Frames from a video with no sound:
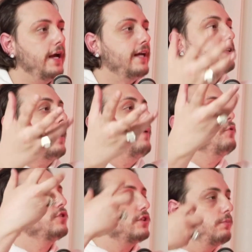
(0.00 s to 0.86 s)
It's time to
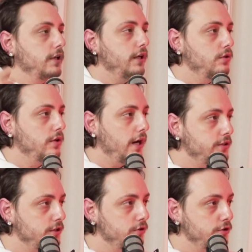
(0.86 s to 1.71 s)
assimilate you
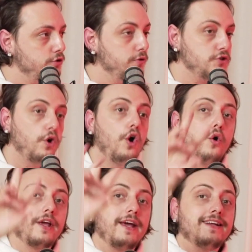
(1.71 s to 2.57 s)
guys either into Israel
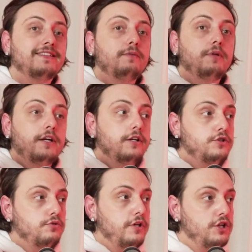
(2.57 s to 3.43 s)
or get assimilated
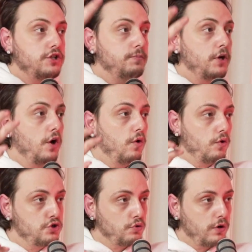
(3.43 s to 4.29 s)
into Egypt
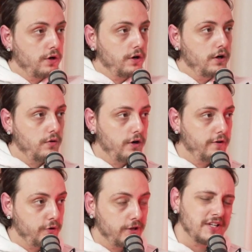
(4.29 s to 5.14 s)
or Jordan or
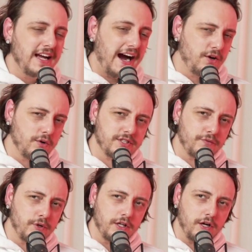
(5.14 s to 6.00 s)
everywhere else. I know it's a
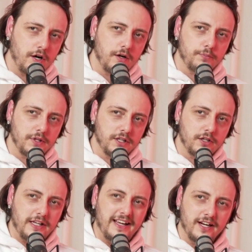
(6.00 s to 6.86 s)
really
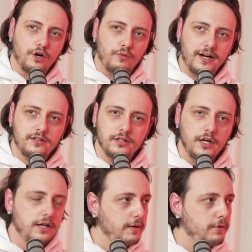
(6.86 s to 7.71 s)
politically incorrect.
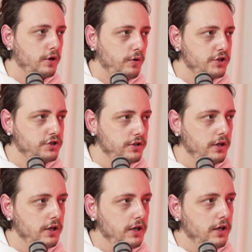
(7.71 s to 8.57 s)
I think, question.
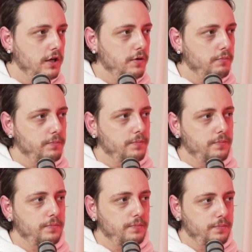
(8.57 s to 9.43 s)
But see,
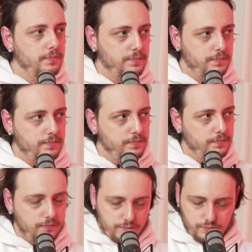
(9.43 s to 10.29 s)
here's what I
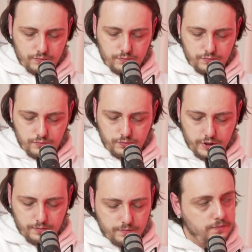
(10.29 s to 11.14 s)
think on that matter.
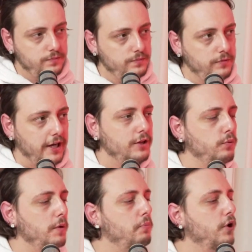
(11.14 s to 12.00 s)
I think
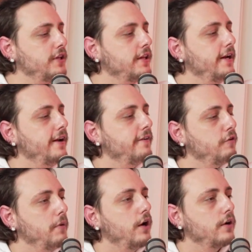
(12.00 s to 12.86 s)

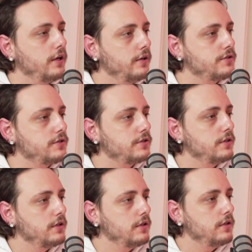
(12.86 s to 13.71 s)
the
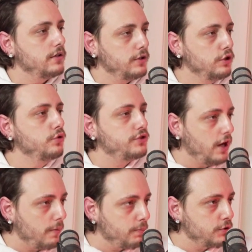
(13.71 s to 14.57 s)
Palestinians lose
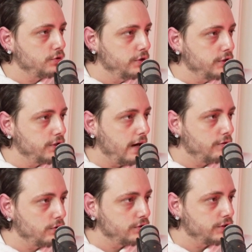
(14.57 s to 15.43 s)
the opportunity to have
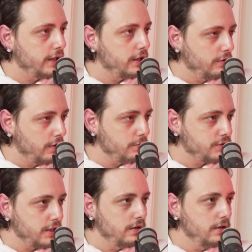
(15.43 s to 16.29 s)
their own state. You know what I'm
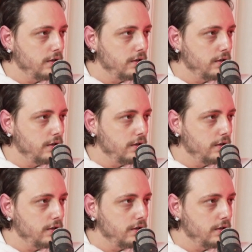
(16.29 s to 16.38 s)
saying?